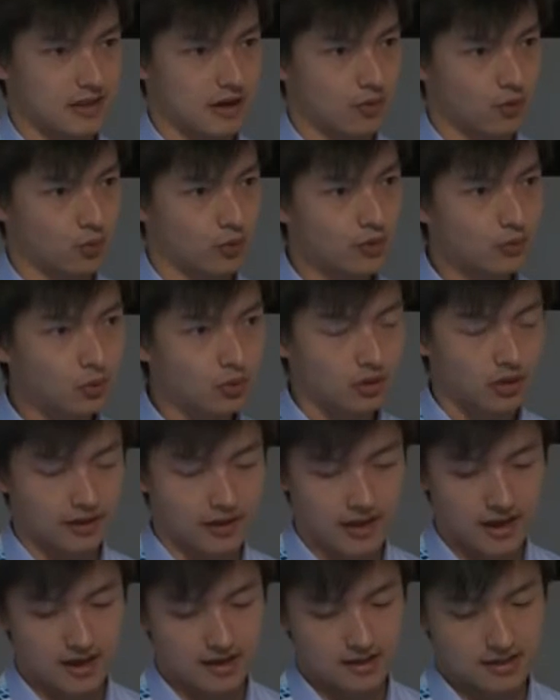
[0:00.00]
that we will
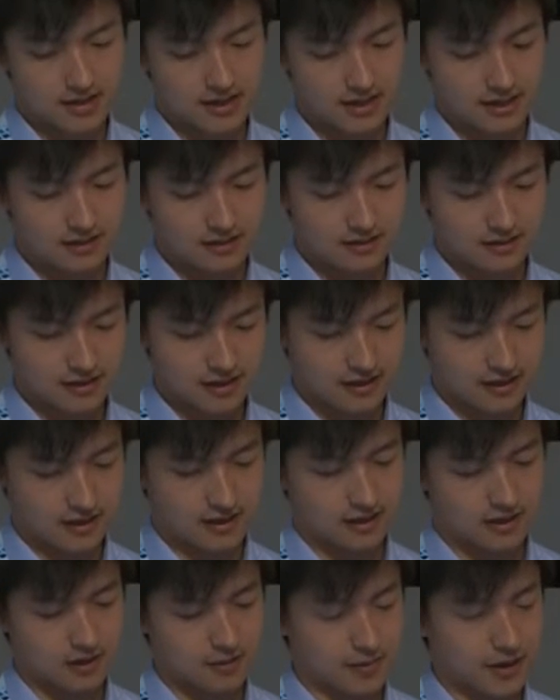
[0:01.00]
look at in
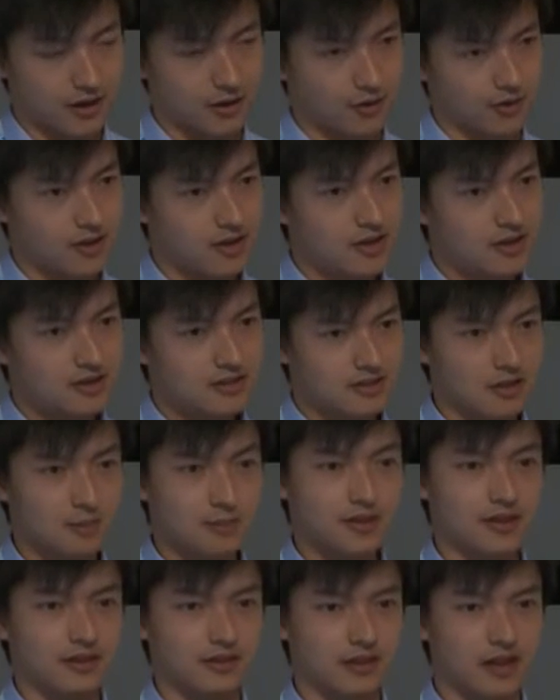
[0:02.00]
thinking about
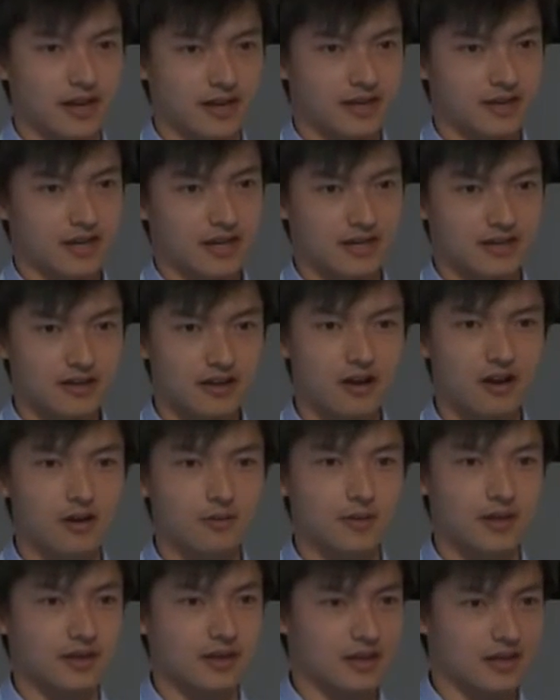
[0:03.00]
something like
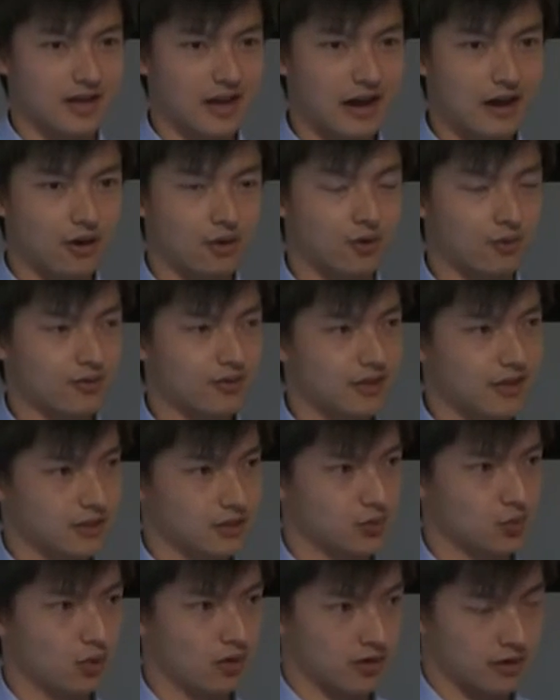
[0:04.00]
income and how
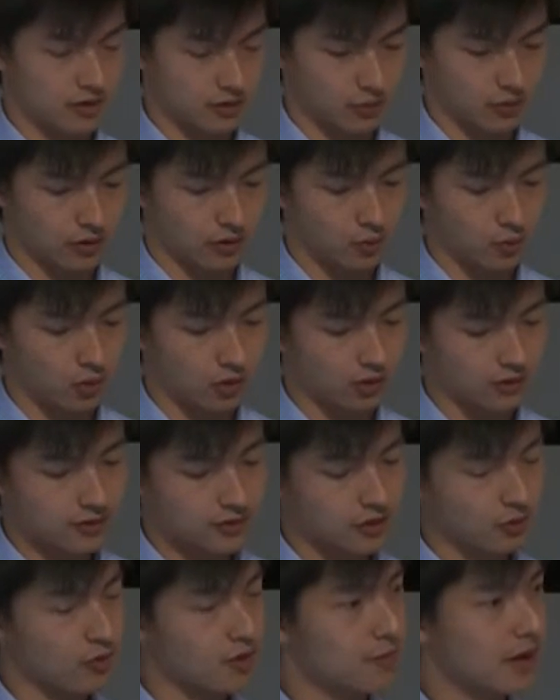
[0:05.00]
things work in the real world.
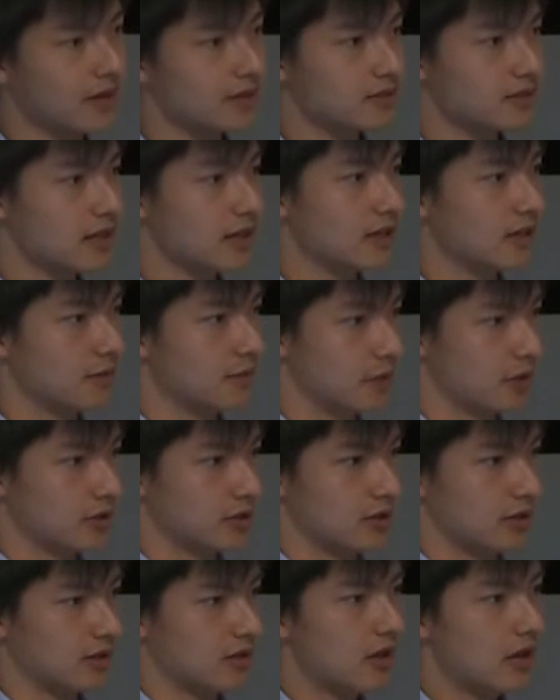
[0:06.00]
So we might take a
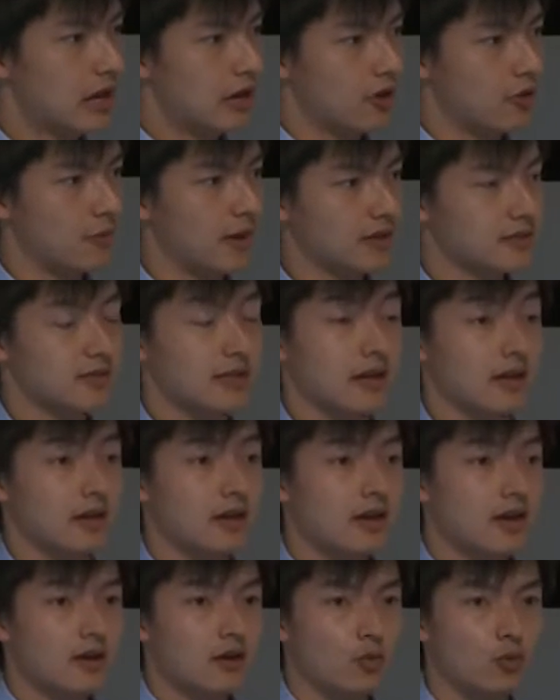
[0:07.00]
person who might say,
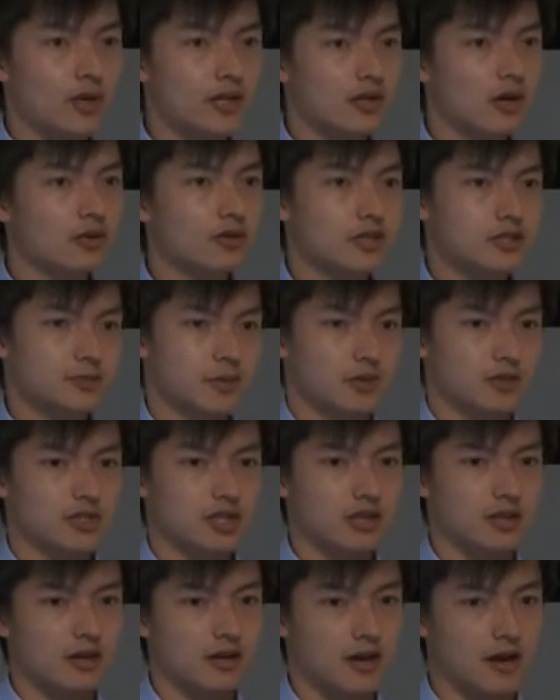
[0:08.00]
we know this
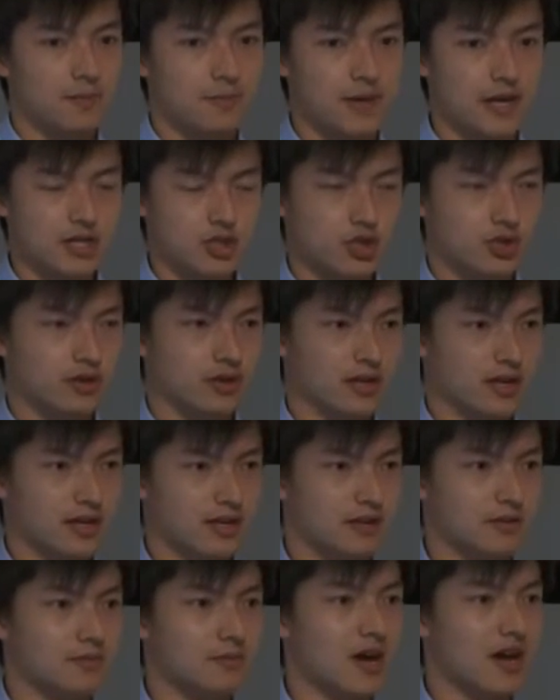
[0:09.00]
person majored in